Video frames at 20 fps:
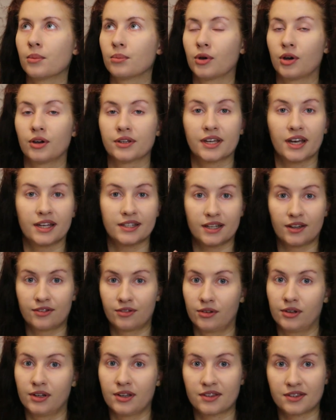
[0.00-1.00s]
But I
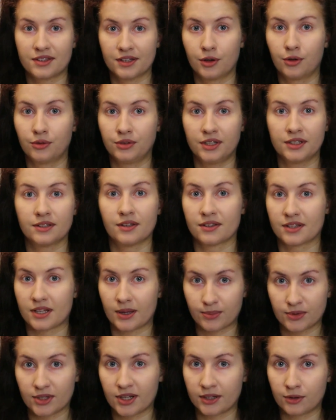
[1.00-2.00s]
definitely still need the
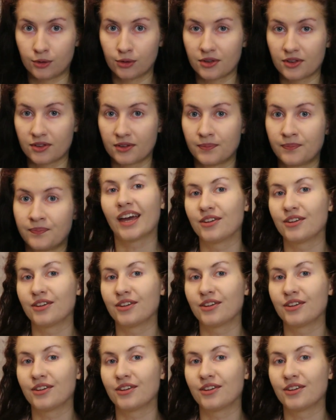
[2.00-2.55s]
subtitles.